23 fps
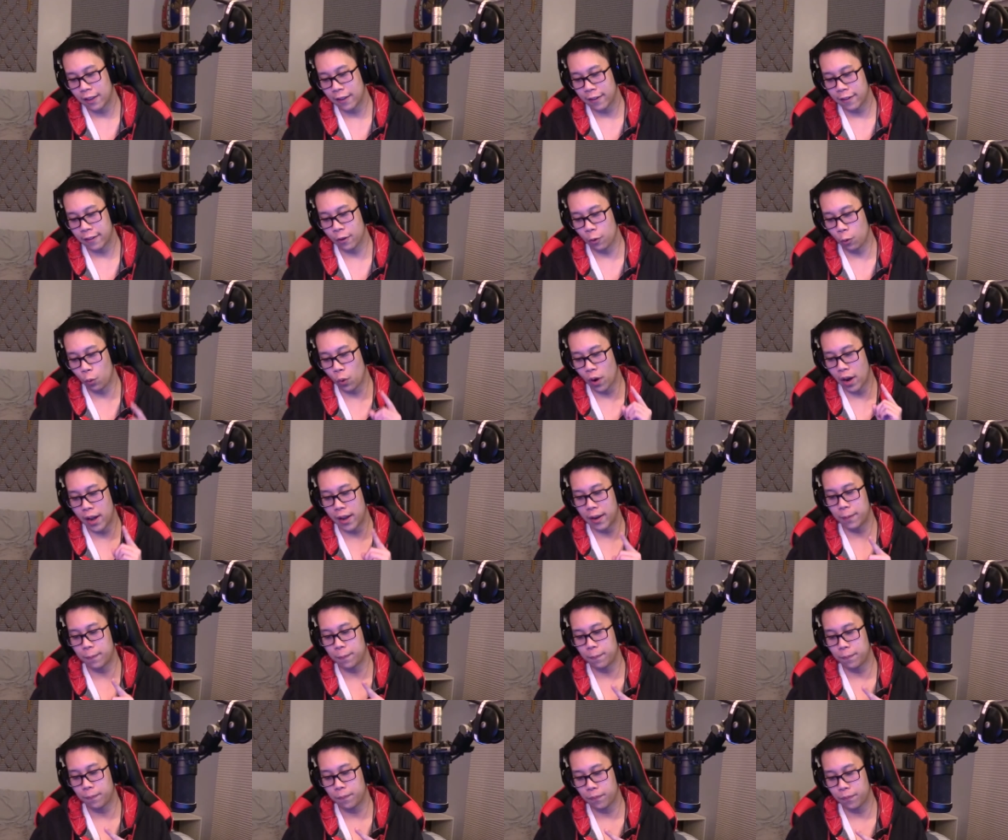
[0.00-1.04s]
So
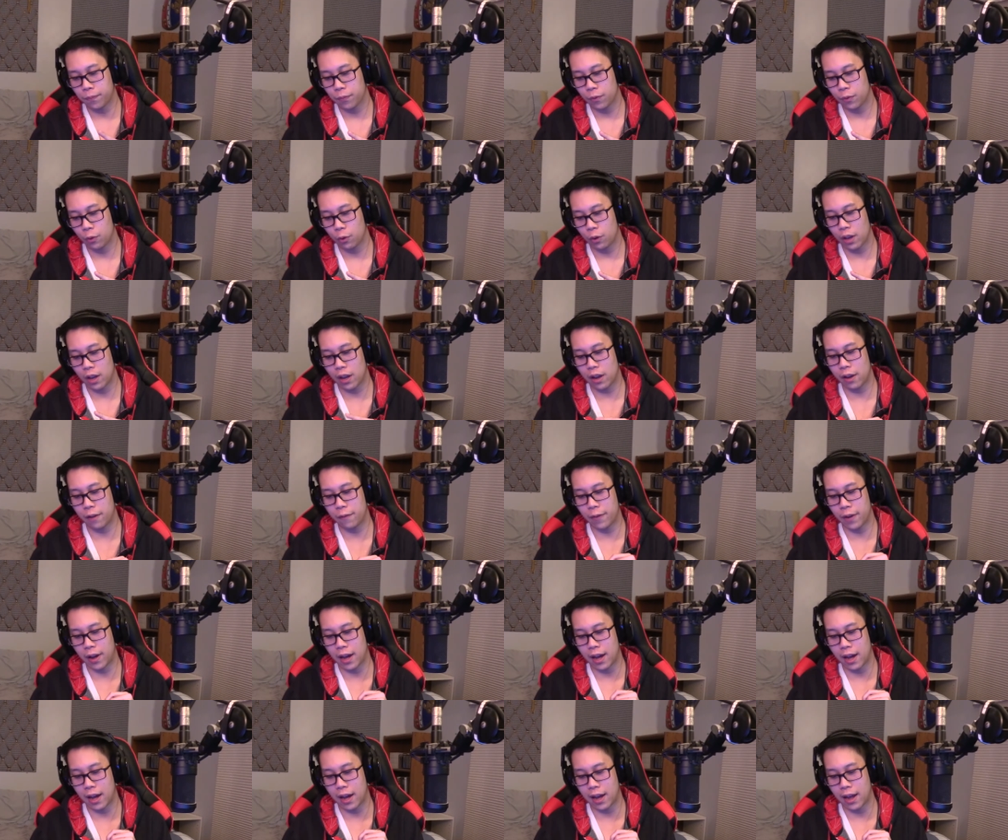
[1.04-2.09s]
one, we have
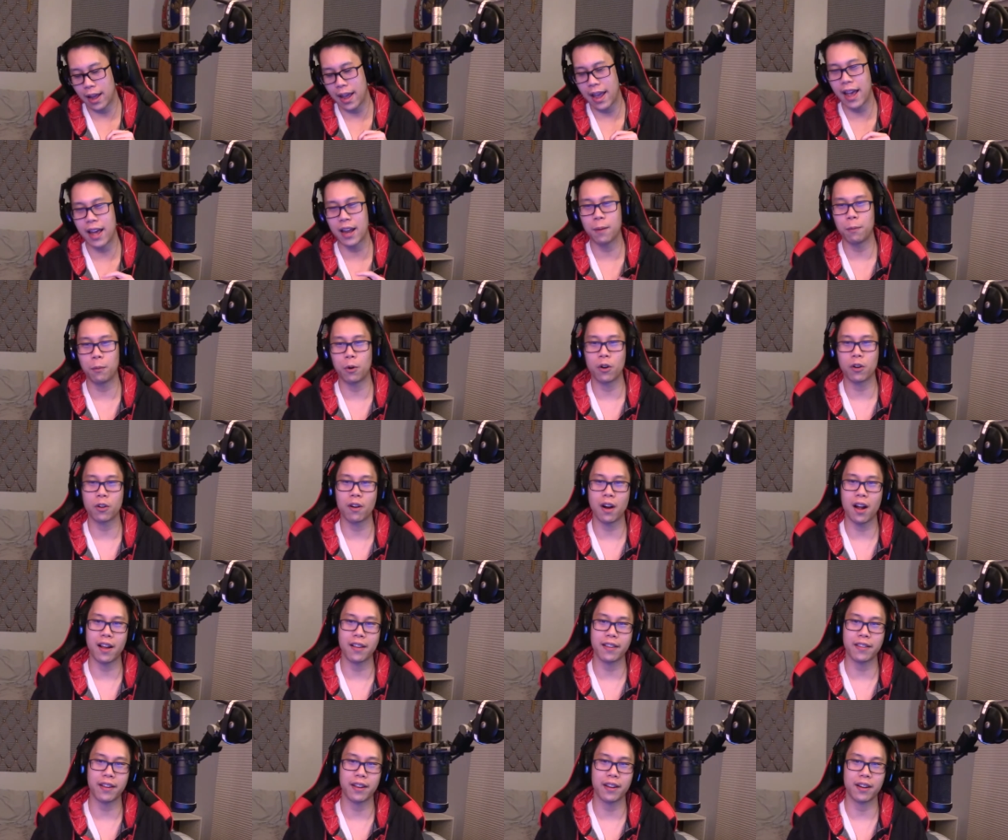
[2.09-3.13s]
Animal
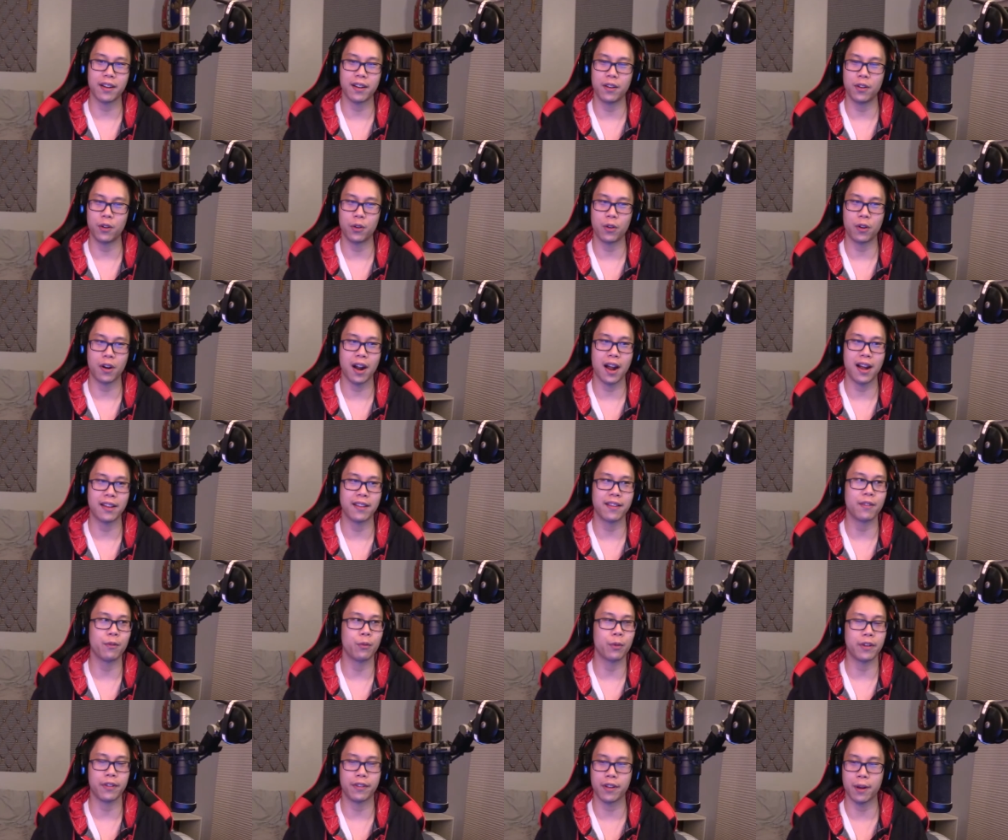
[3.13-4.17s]
Crossing: The New
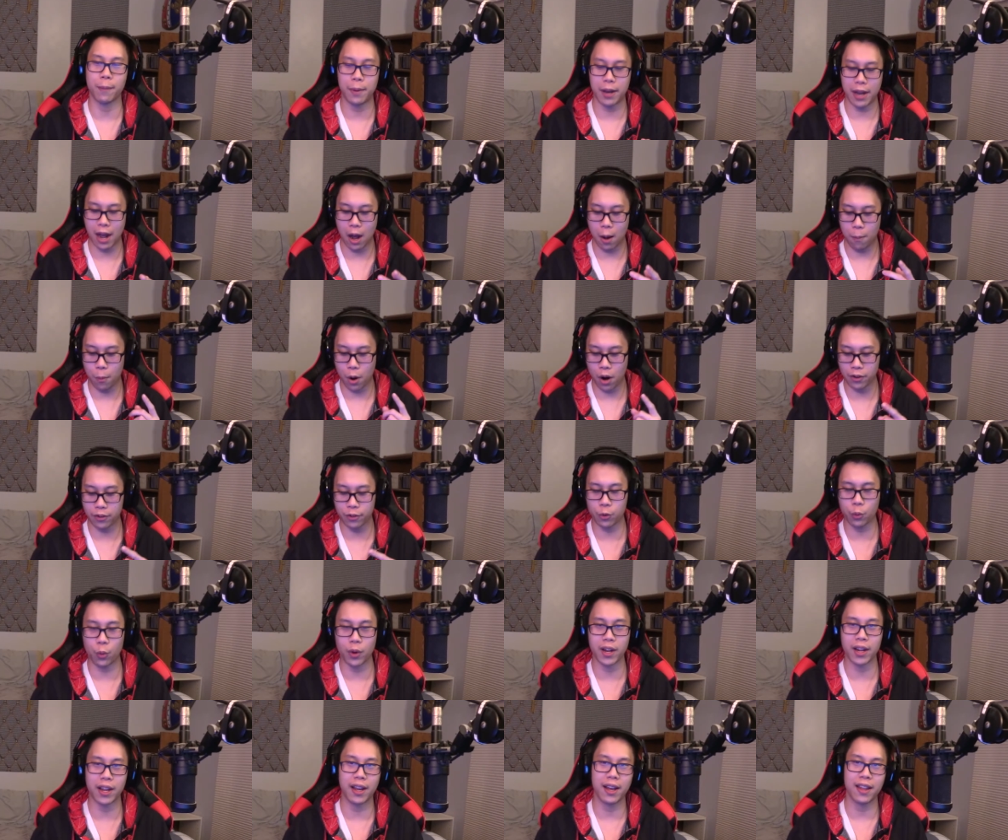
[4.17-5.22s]
Horizons, which is coming out March
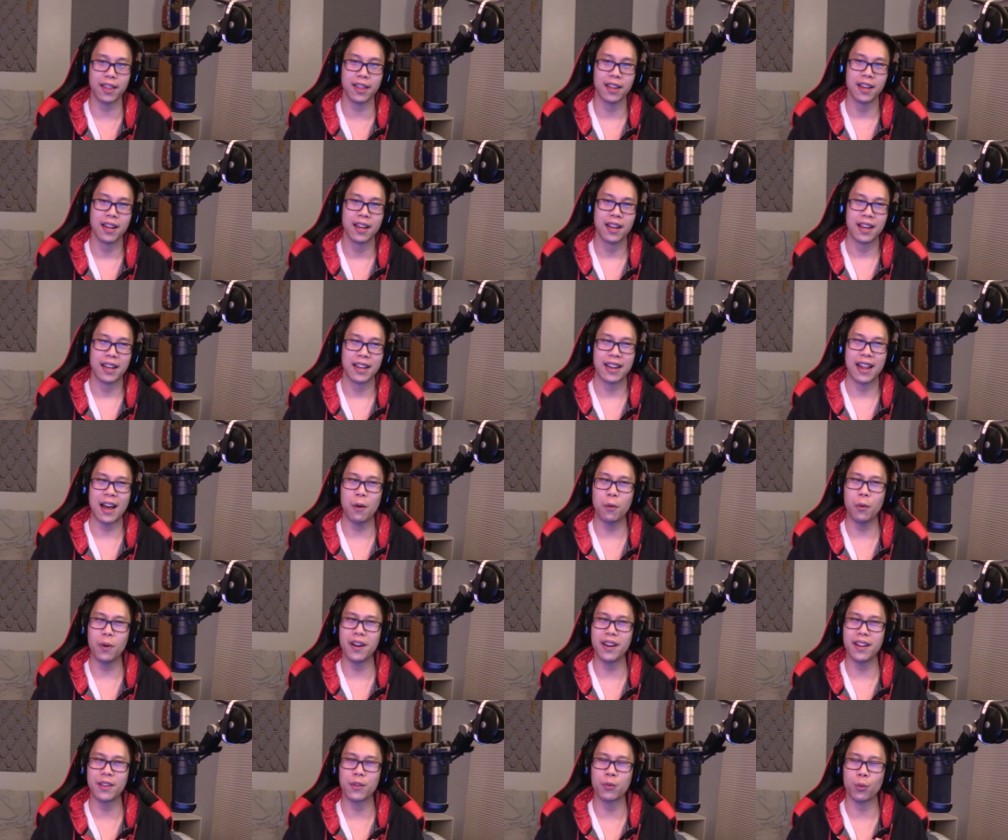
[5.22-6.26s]
20th. That
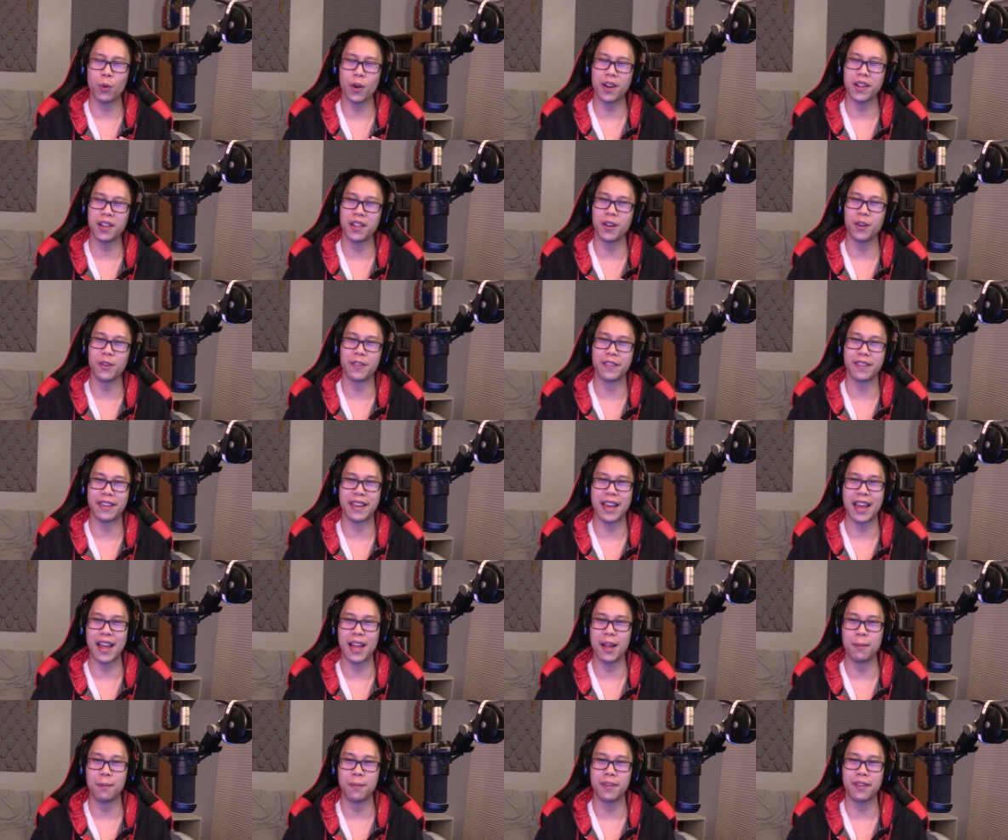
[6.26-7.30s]
one is one of those
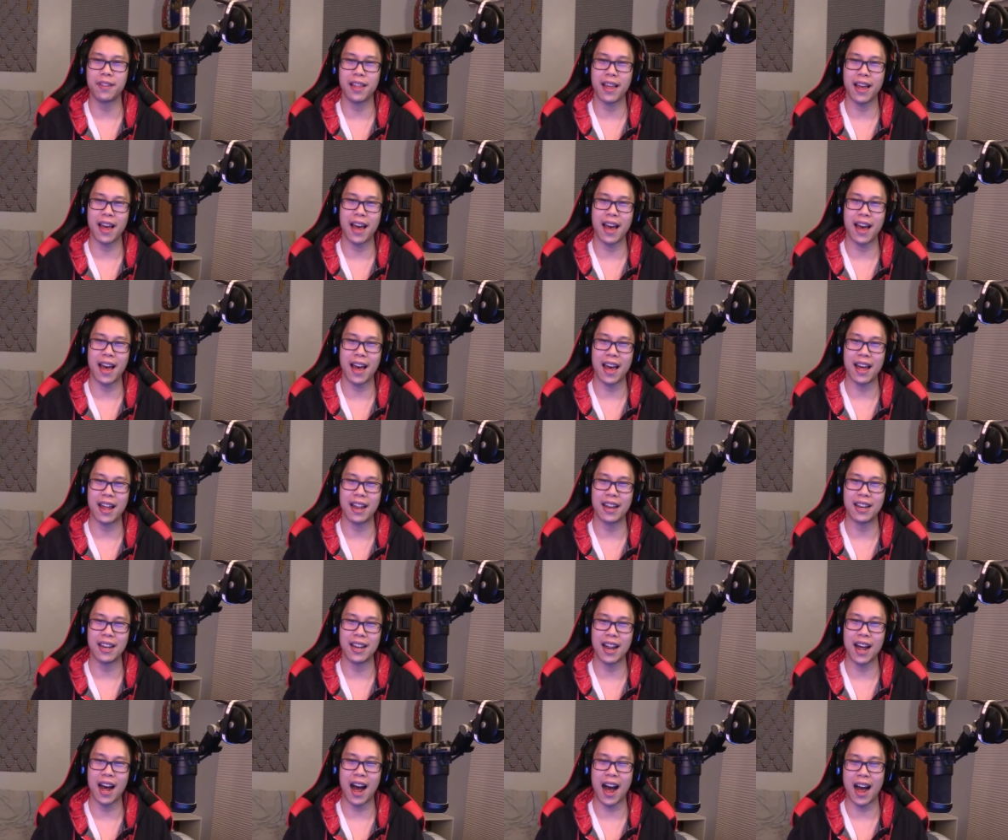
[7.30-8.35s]
games that
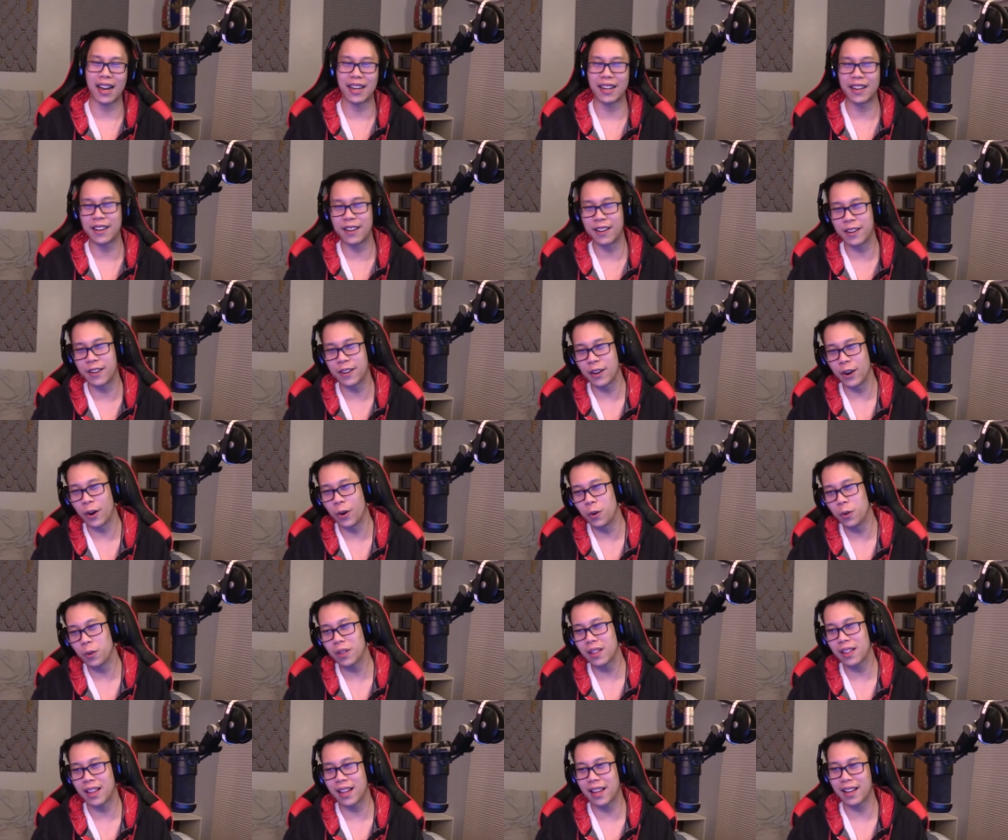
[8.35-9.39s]
I
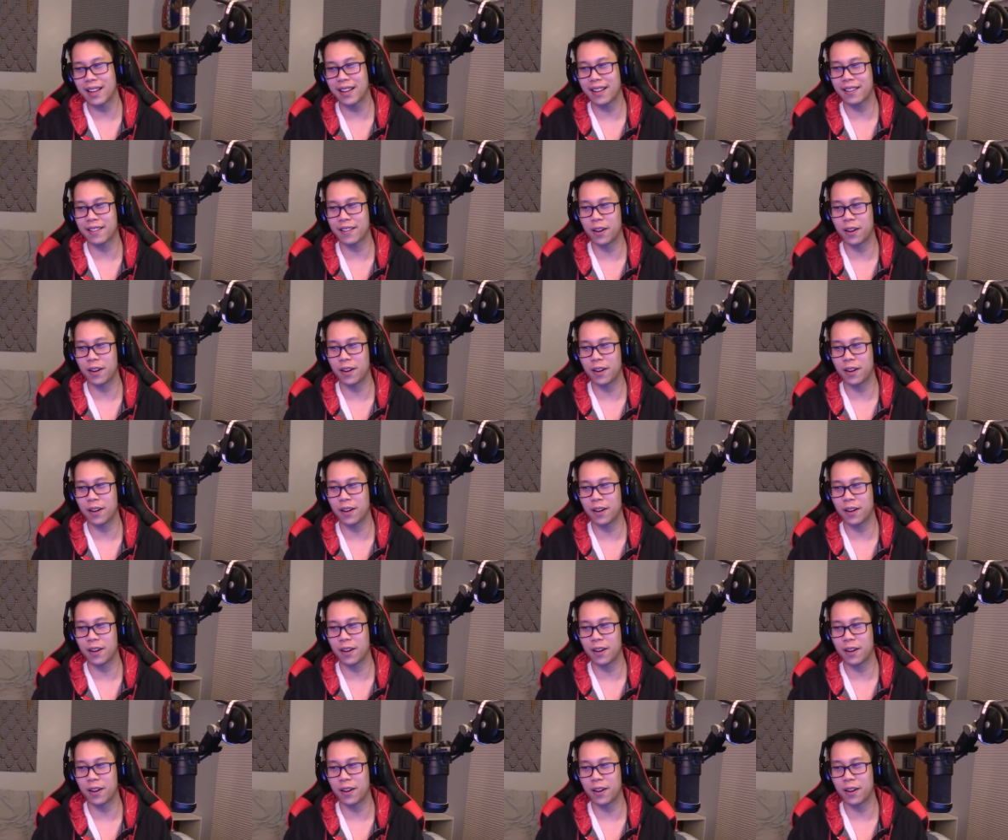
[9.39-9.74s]
don't think it's